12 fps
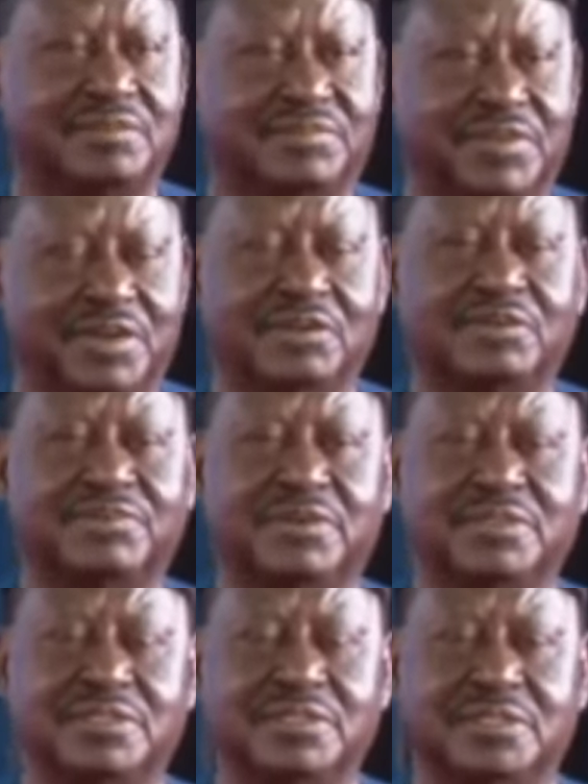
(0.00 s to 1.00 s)

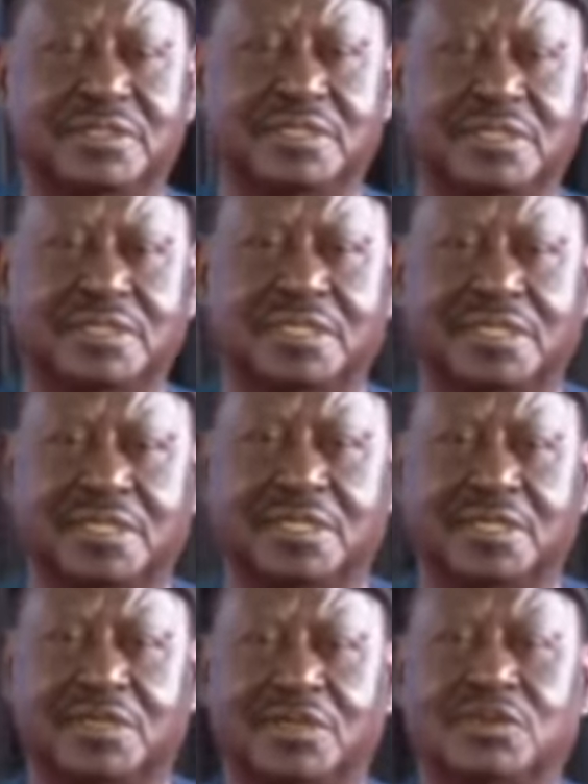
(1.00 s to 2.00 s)
Francophones,
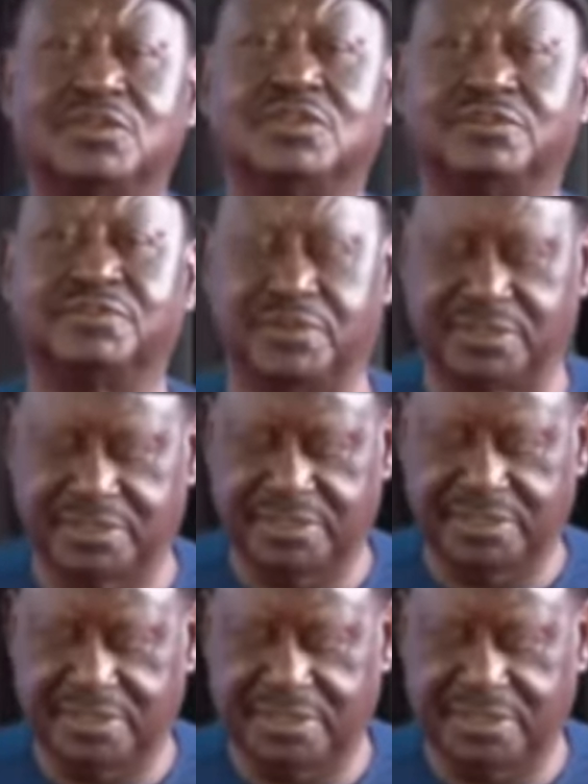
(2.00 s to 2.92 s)
Lusophones.